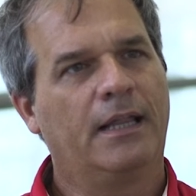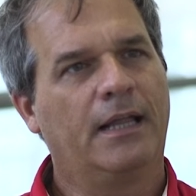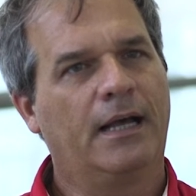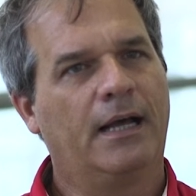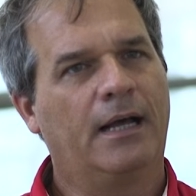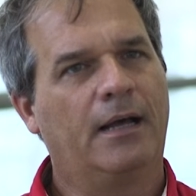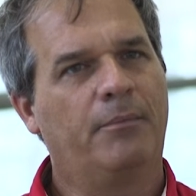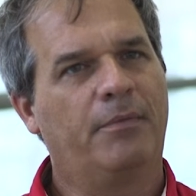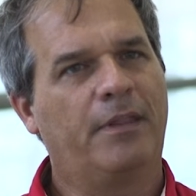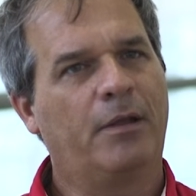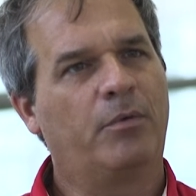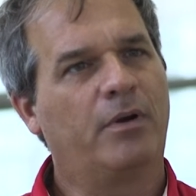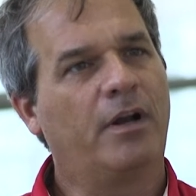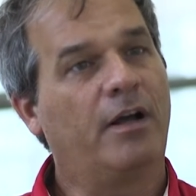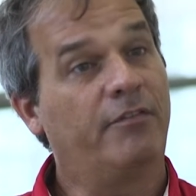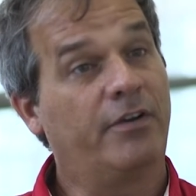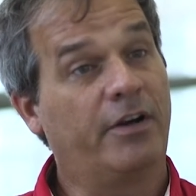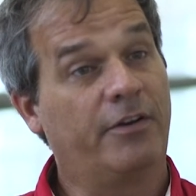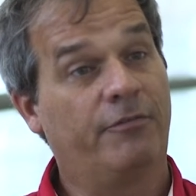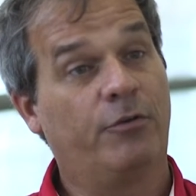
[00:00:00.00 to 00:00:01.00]
Um, they were
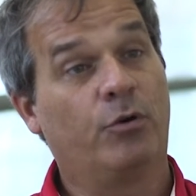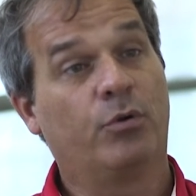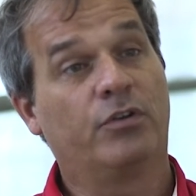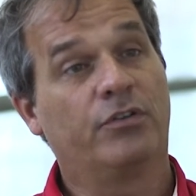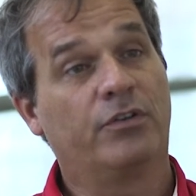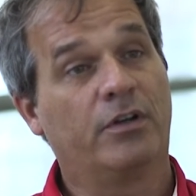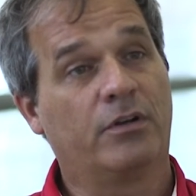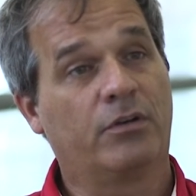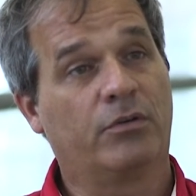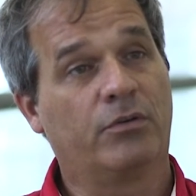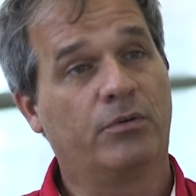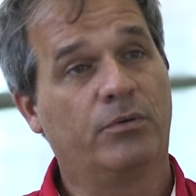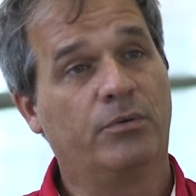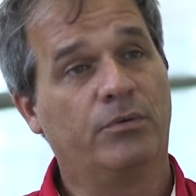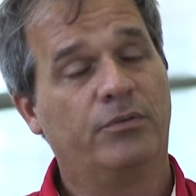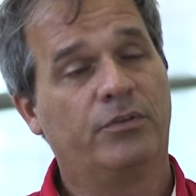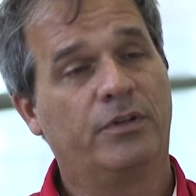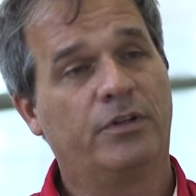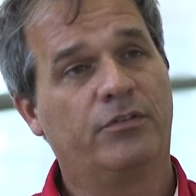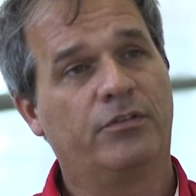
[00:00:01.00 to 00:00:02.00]
not very focused on
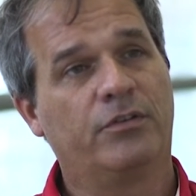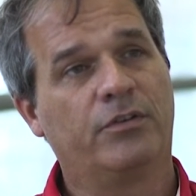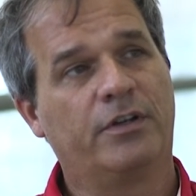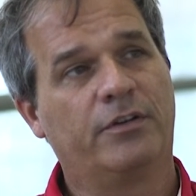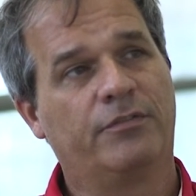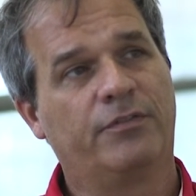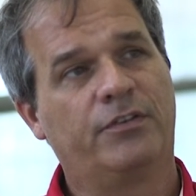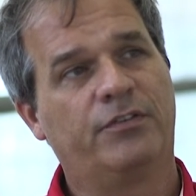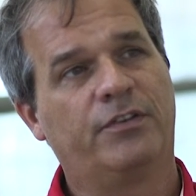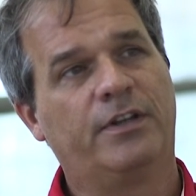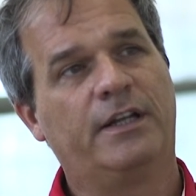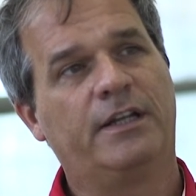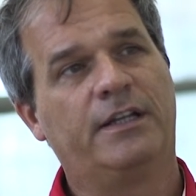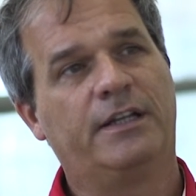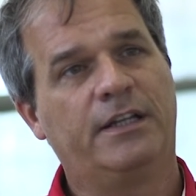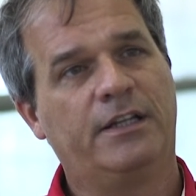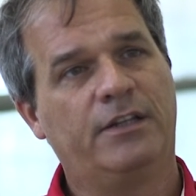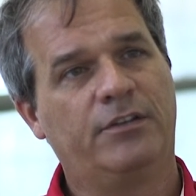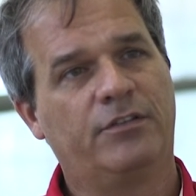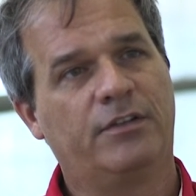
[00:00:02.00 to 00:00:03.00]
cruise, and so their
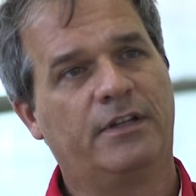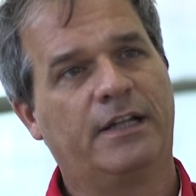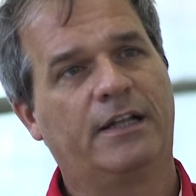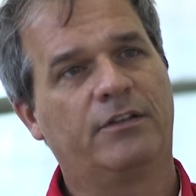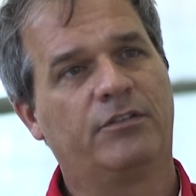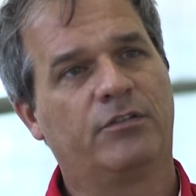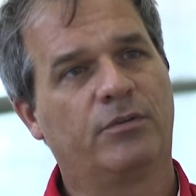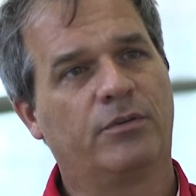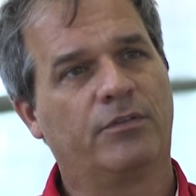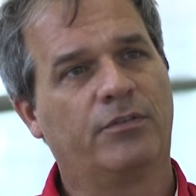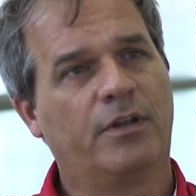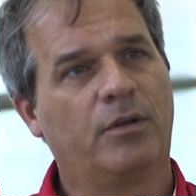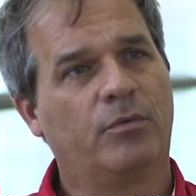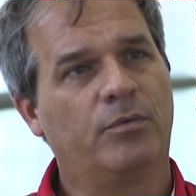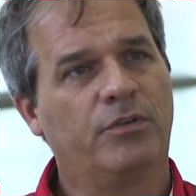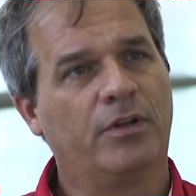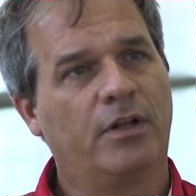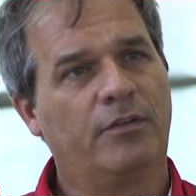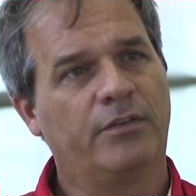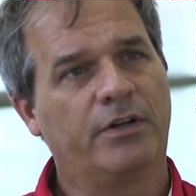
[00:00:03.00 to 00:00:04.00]
facilities and that sort of thing
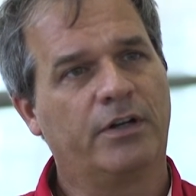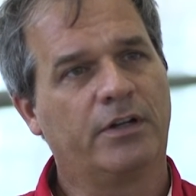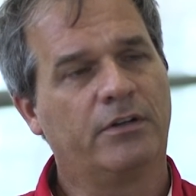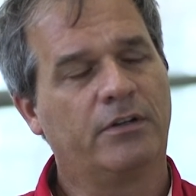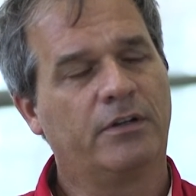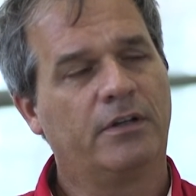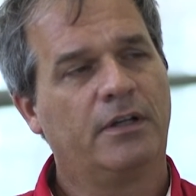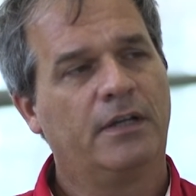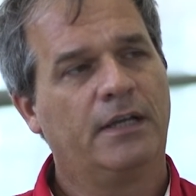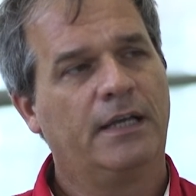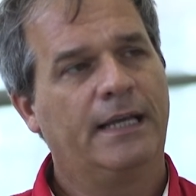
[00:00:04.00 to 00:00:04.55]
was not very good.